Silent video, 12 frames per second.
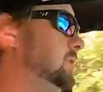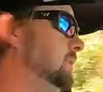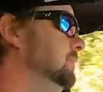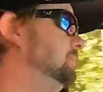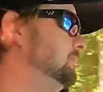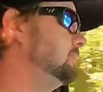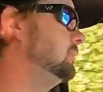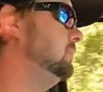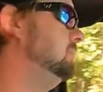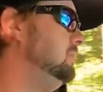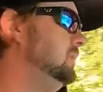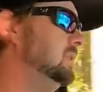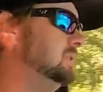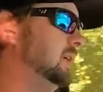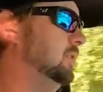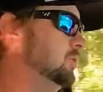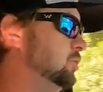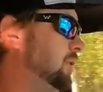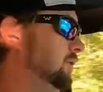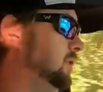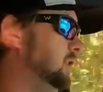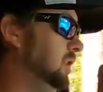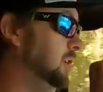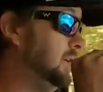So St. Lawrence
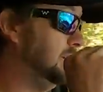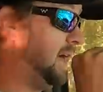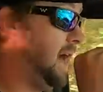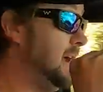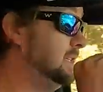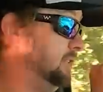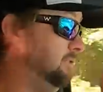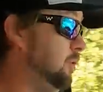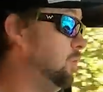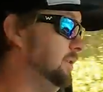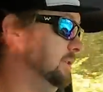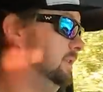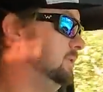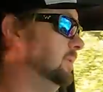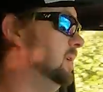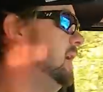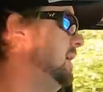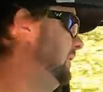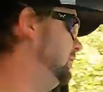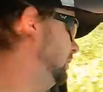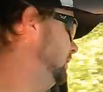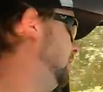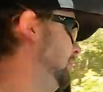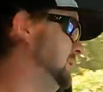River, looking actually forward to this one. It's
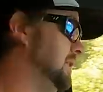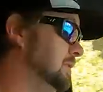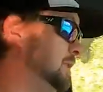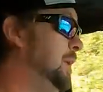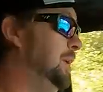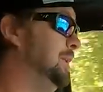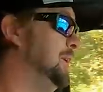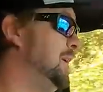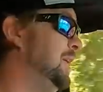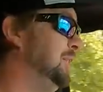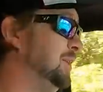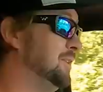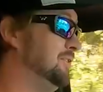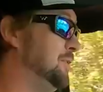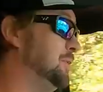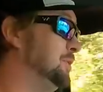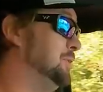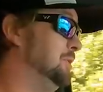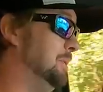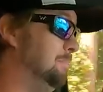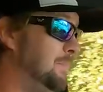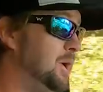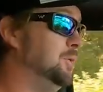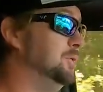one of the tournaments I was looking forward to the
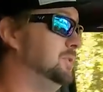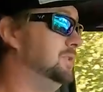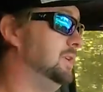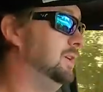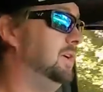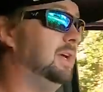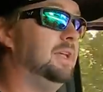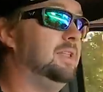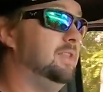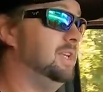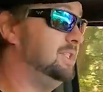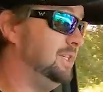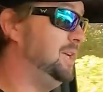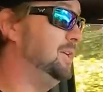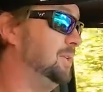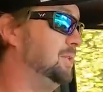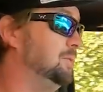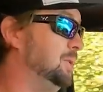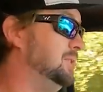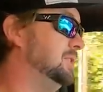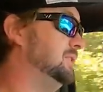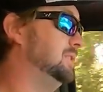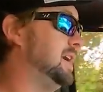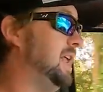most this year, which
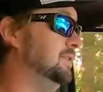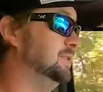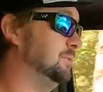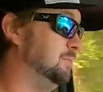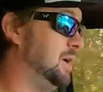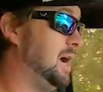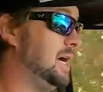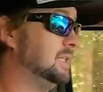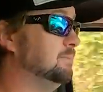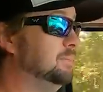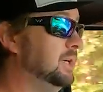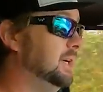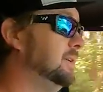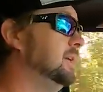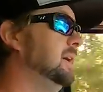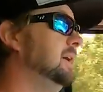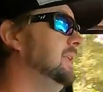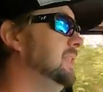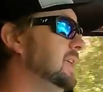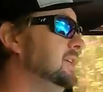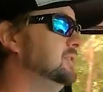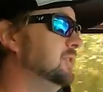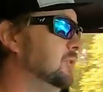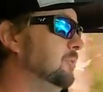is kind of a surprise, but
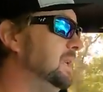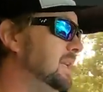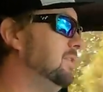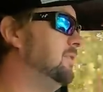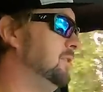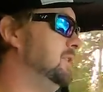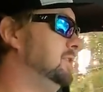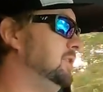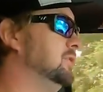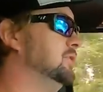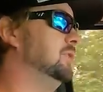things are a little bit different this year.